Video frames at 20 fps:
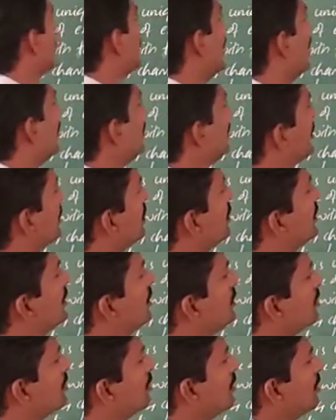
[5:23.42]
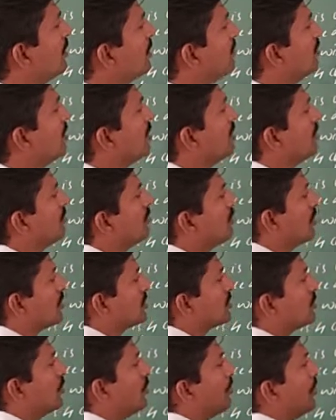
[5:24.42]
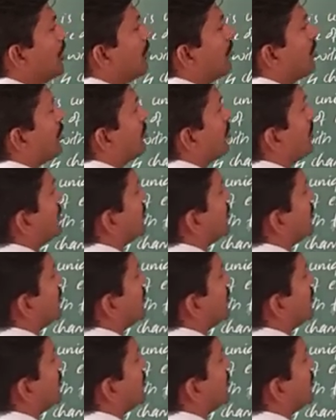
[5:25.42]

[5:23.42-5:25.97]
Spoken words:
and they even for swimming purpose